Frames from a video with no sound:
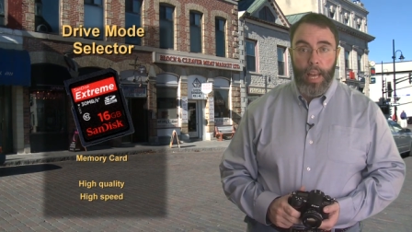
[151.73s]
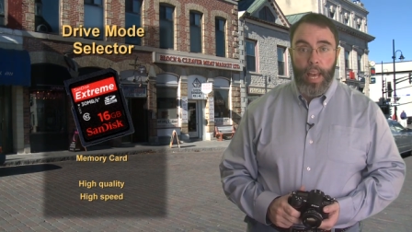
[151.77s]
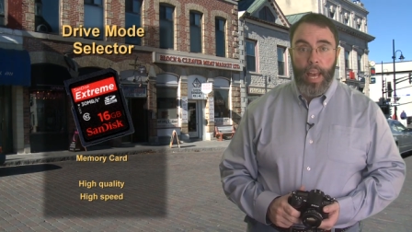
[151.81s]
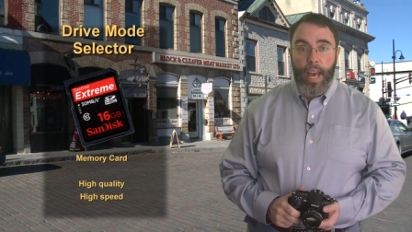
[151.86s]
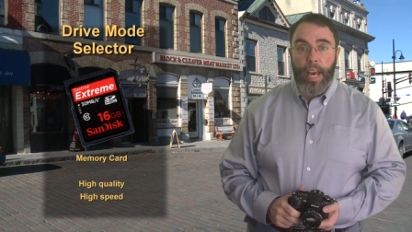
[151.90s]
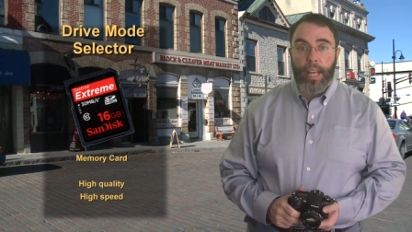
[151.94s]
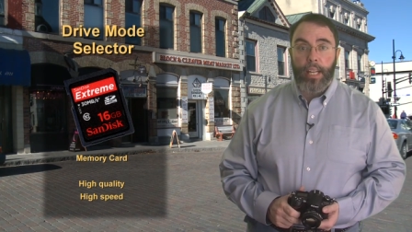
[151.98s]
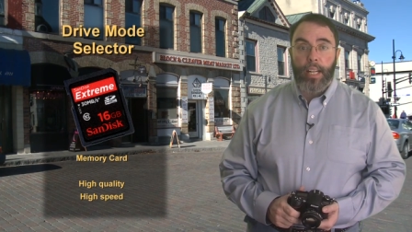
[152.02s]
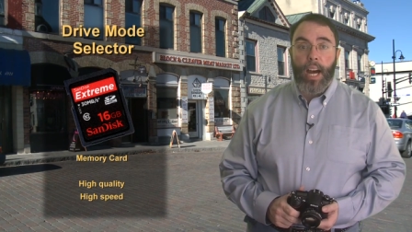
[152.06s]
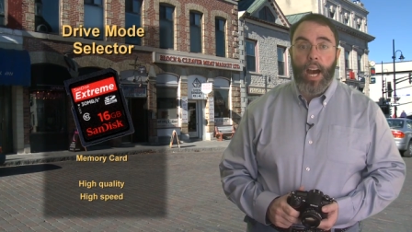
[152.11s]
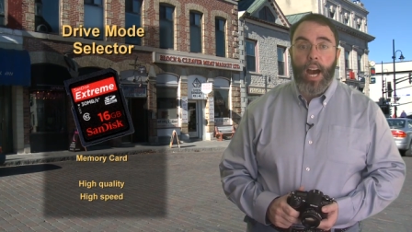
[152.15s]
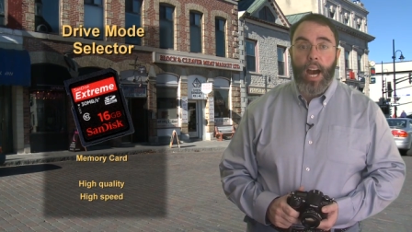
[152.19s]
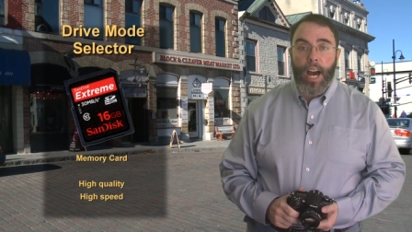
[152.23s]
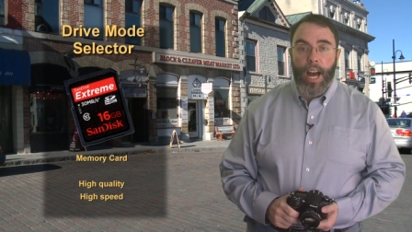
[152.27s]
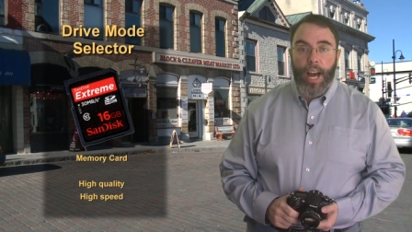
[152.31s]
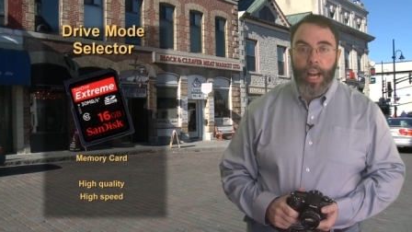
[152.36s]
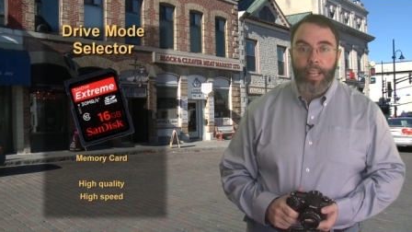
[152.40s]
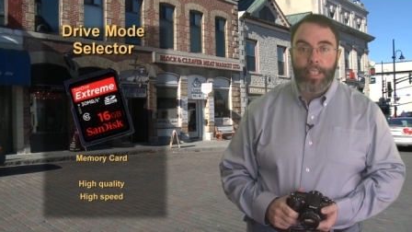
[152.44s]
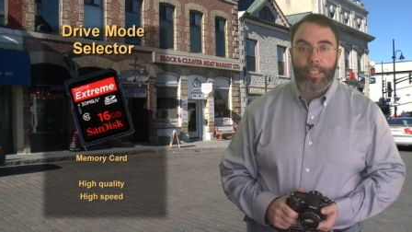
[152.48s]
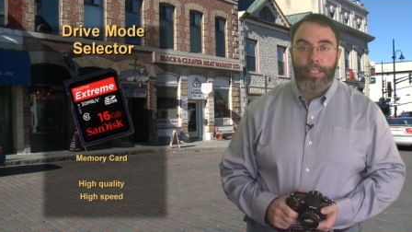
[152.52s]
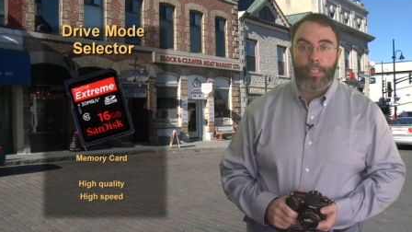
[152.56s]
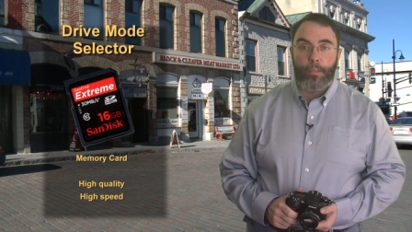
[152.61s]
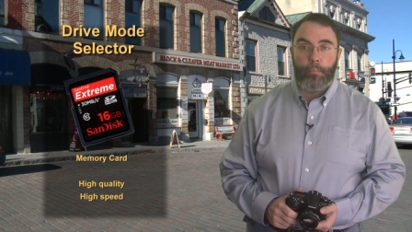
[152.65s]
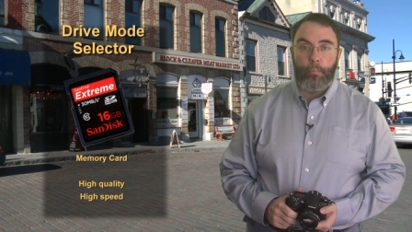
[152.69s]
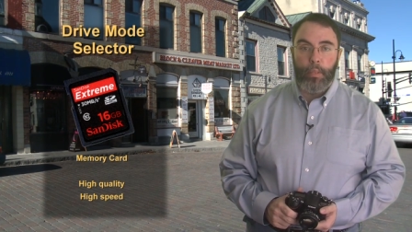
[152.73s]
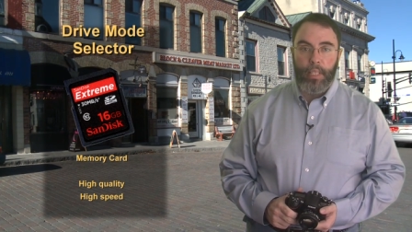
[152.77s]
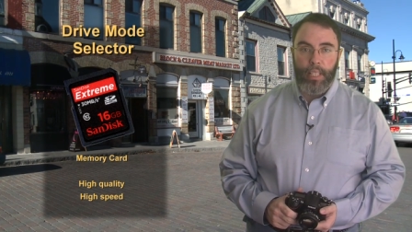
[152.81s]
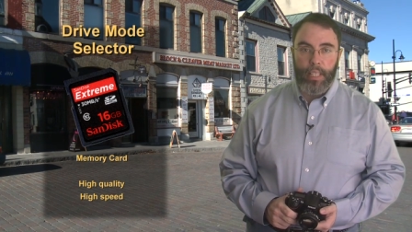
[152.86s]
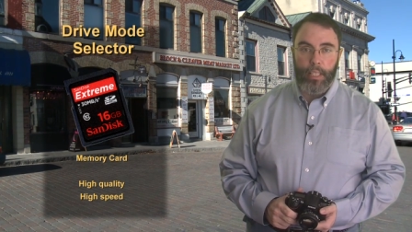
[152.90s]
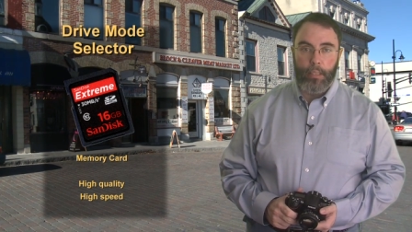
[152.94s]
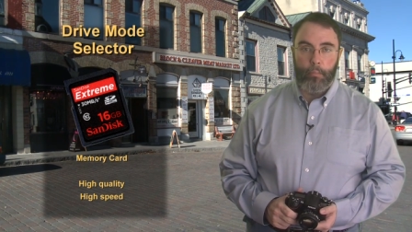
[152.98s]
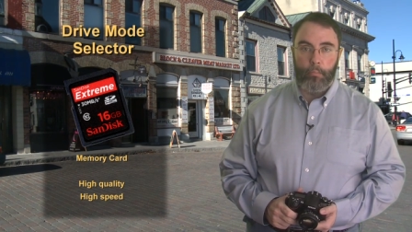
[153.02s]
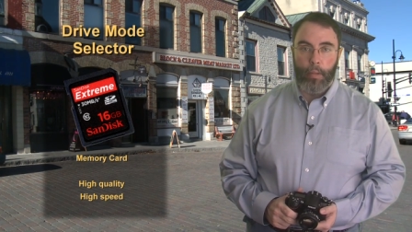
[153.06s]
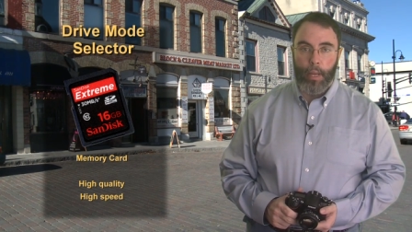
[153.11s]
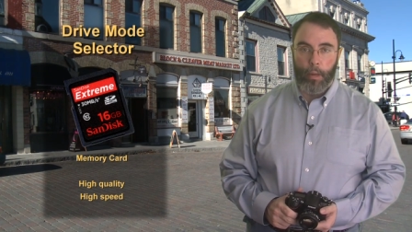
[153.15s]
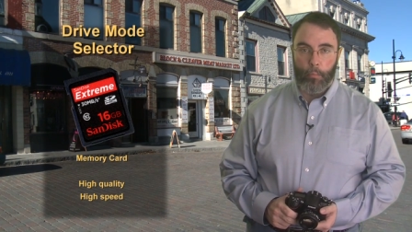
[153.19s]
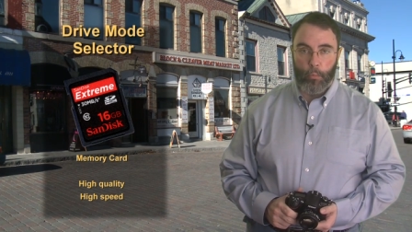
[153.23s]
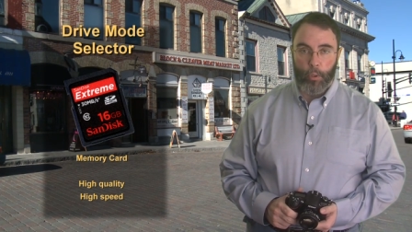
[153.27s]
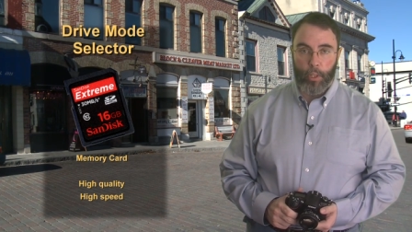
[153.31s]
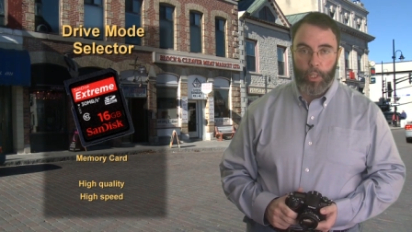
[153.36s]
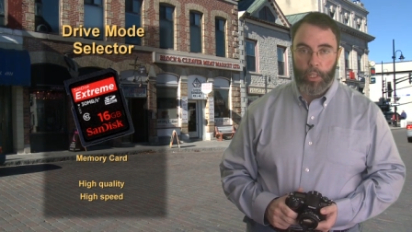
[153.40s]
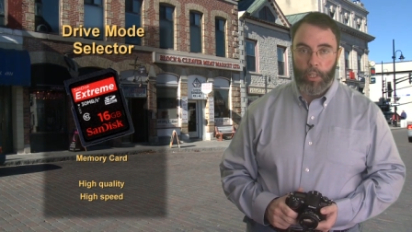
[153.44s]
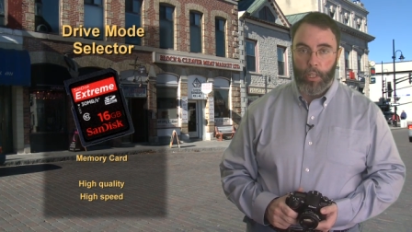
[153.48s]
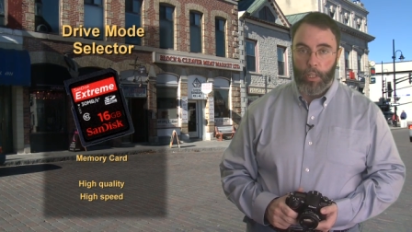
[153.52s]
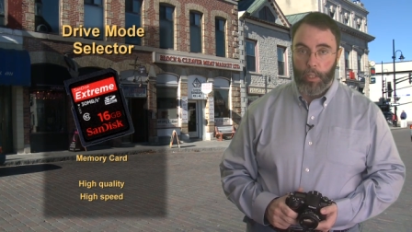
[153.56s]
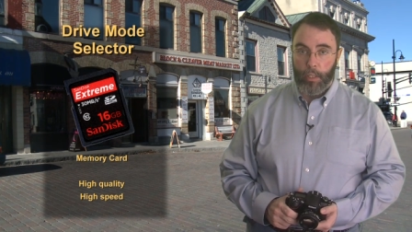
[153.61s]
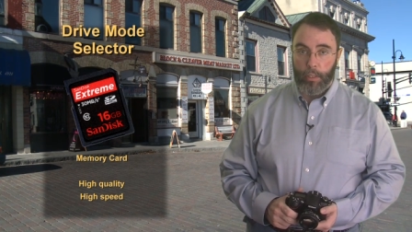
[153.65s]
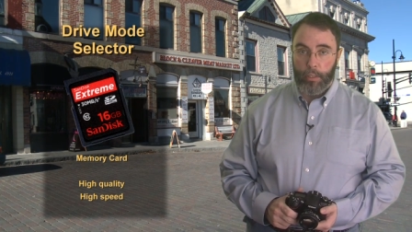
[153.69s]
and a high speed memory
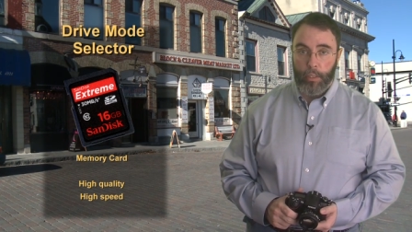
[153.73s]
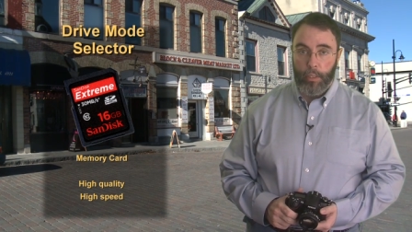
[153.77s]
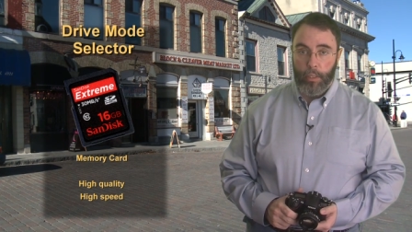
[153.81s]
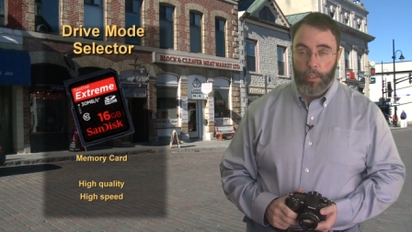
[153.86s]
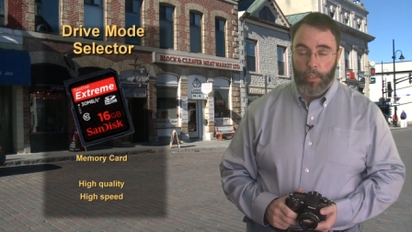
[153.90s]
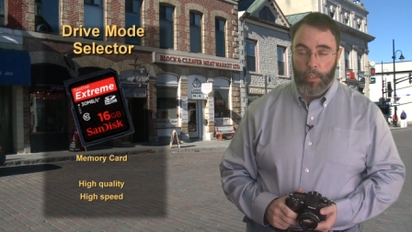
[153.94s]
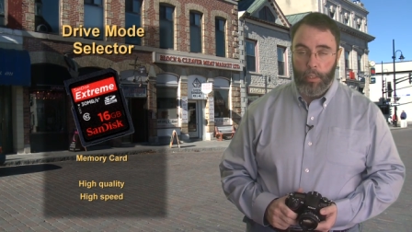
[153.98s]
card.